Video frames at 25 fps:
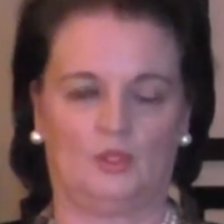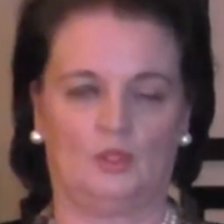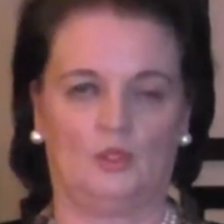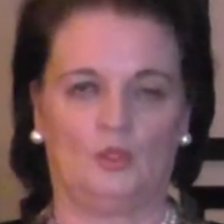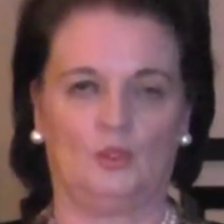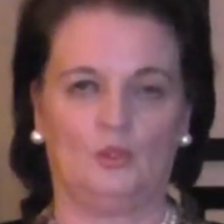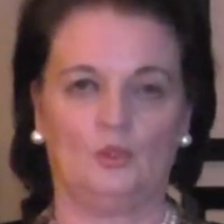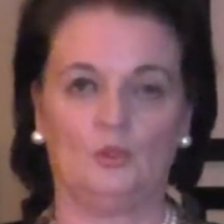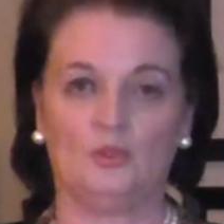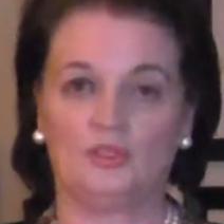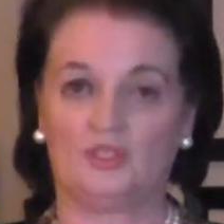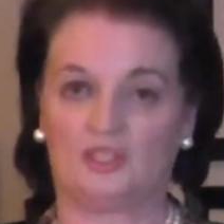
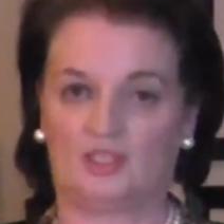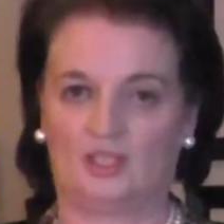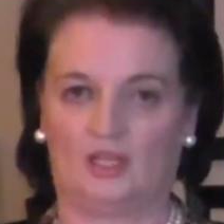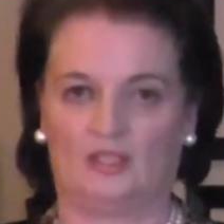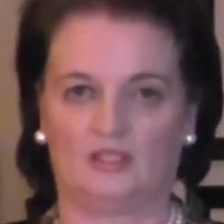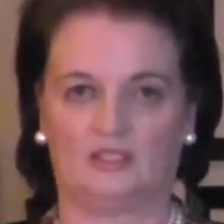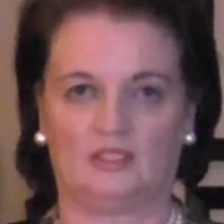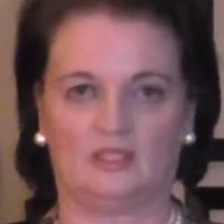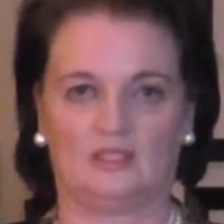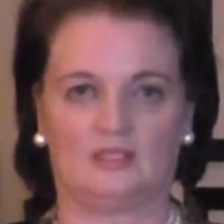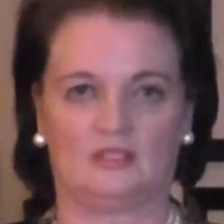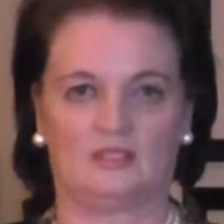who
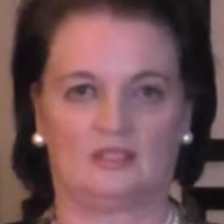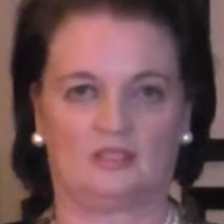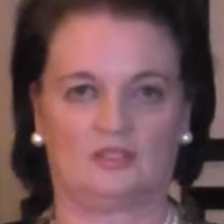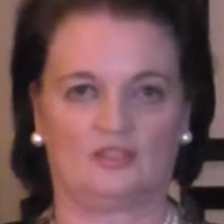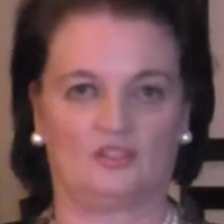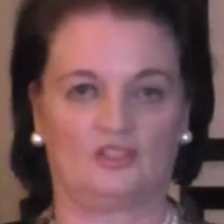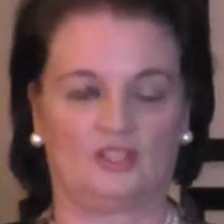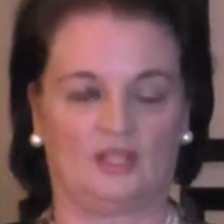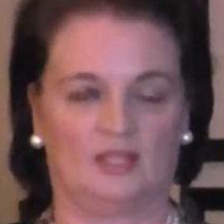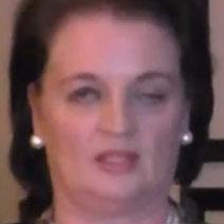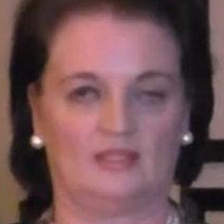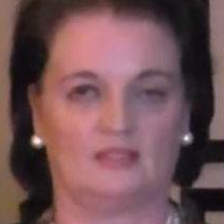studied such
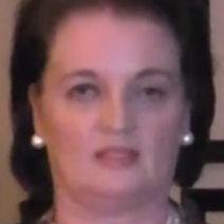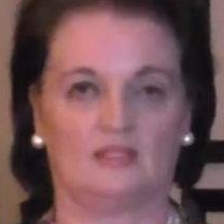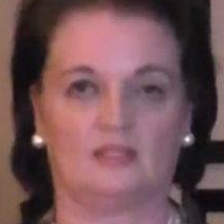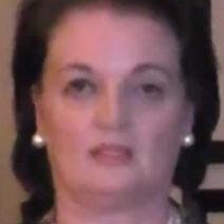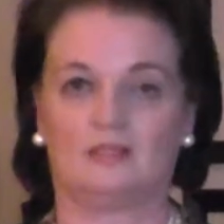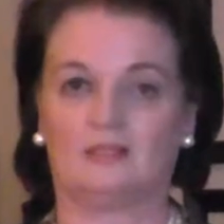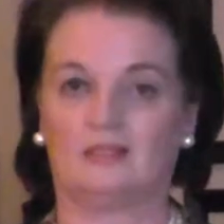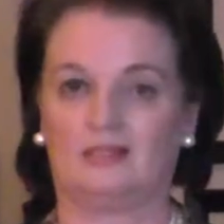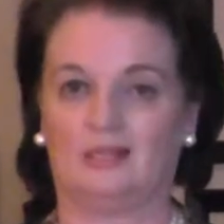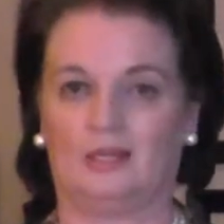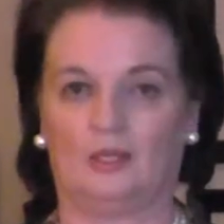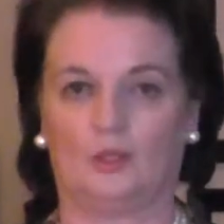things
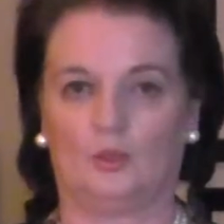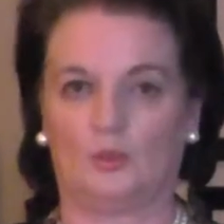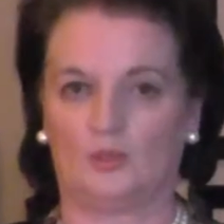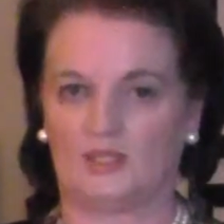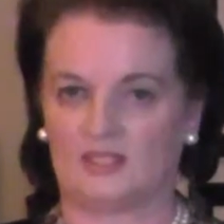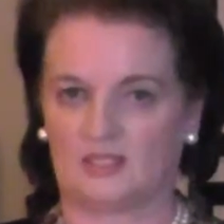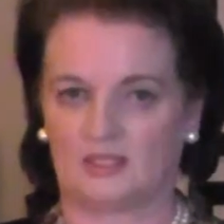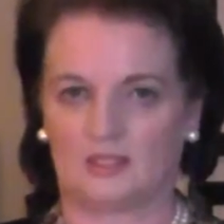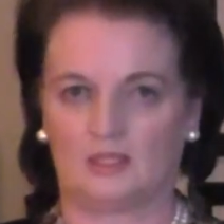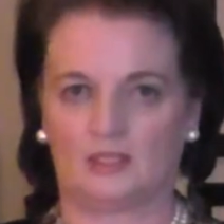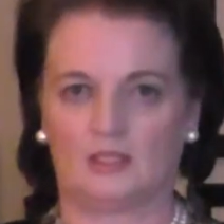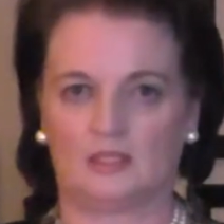as
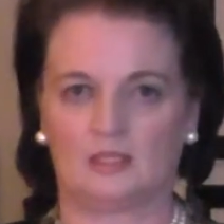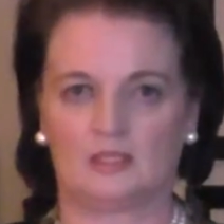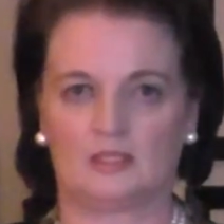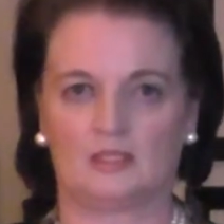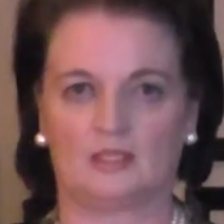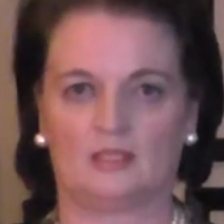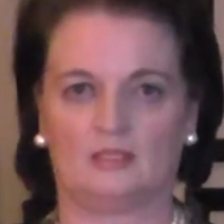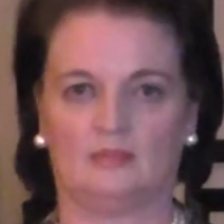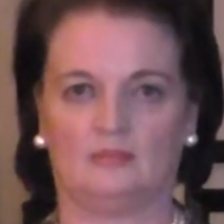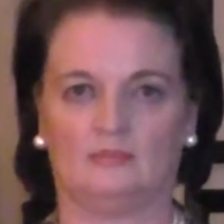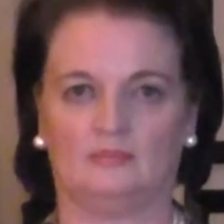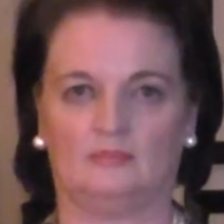
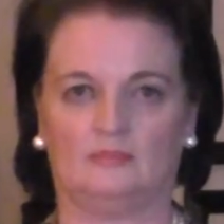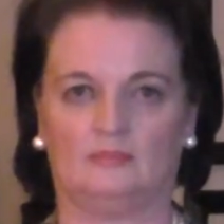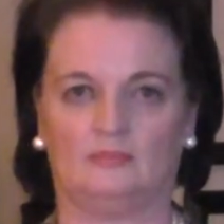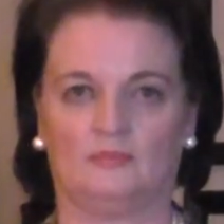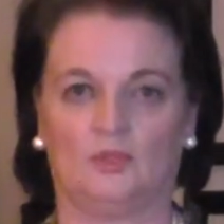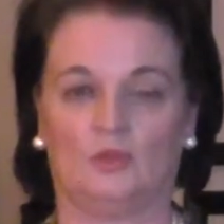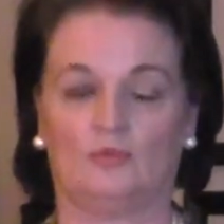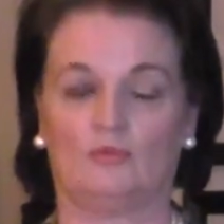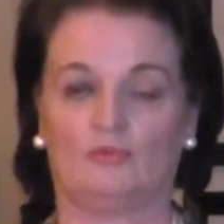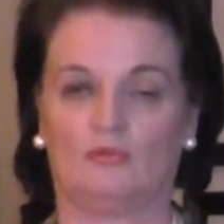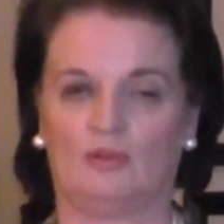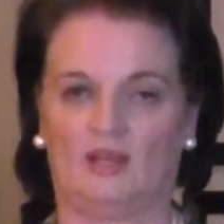linguistics,
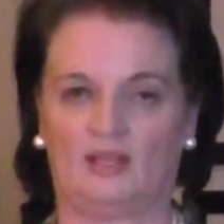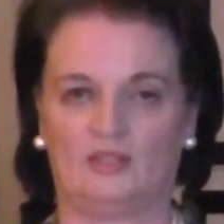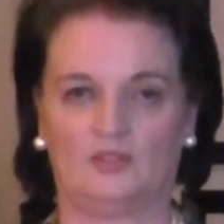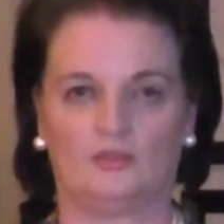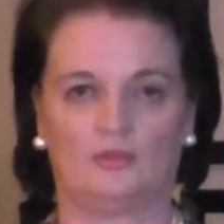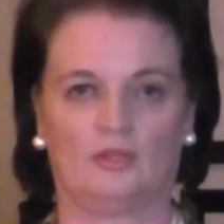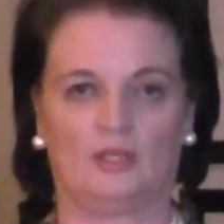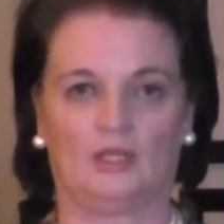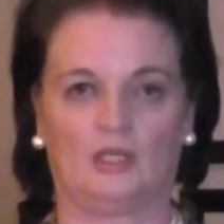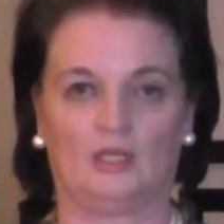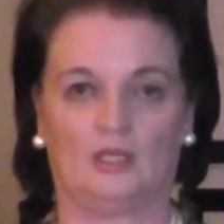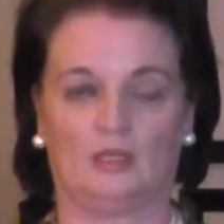
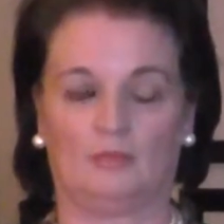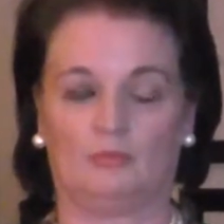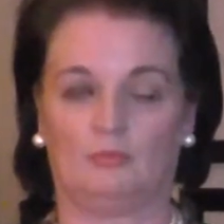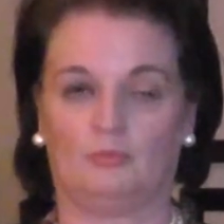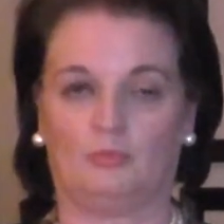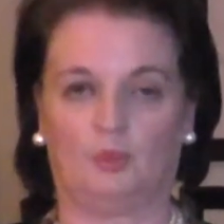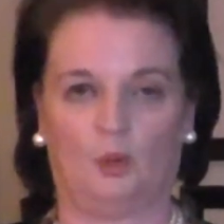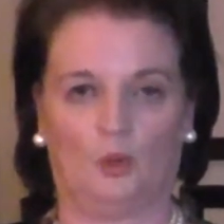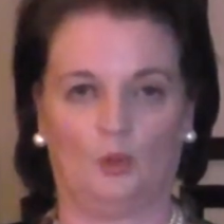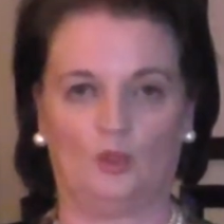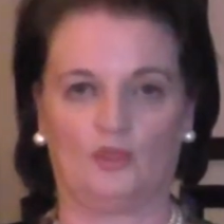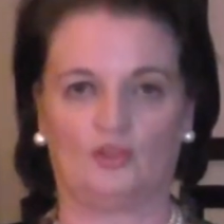rhetoric,
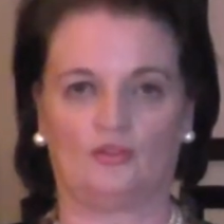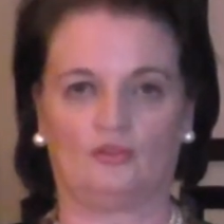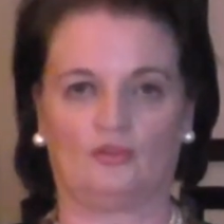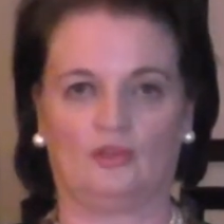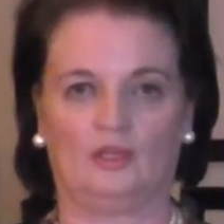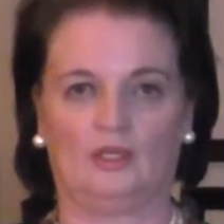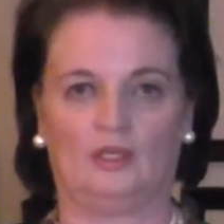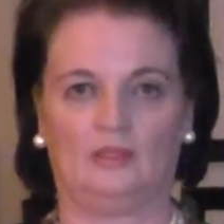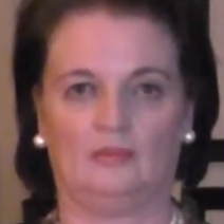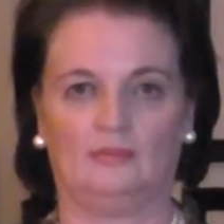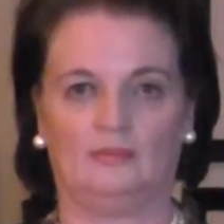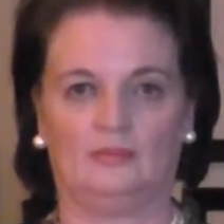
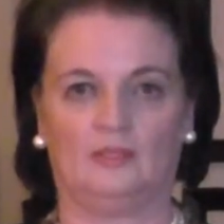poetry,